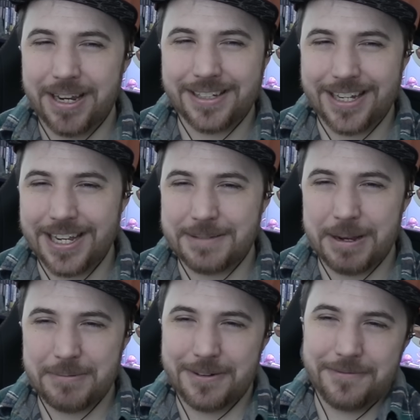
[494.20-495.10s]
makes sense.
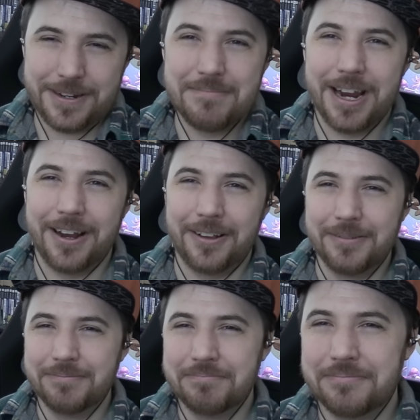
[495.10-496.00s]
Maybe you're
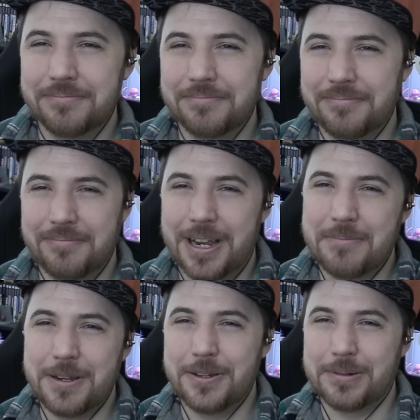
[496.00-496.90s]
female.
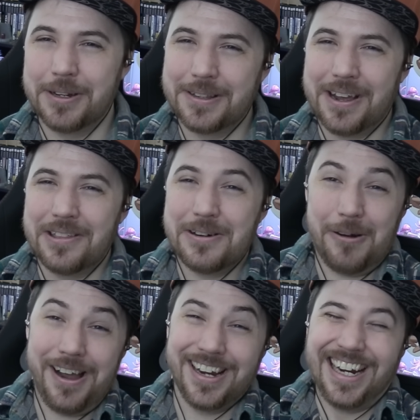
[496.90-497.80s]
Maybe you swing the other
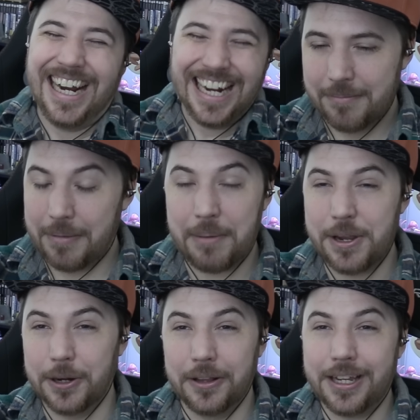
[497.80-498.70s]
way. Maybe
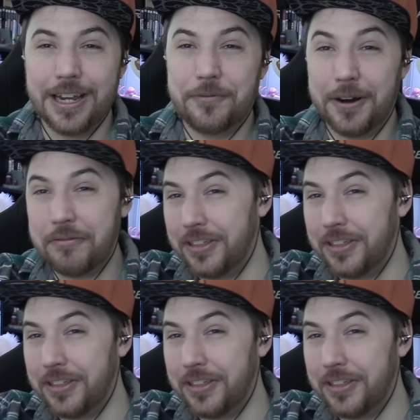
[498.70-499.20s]
you're looking for a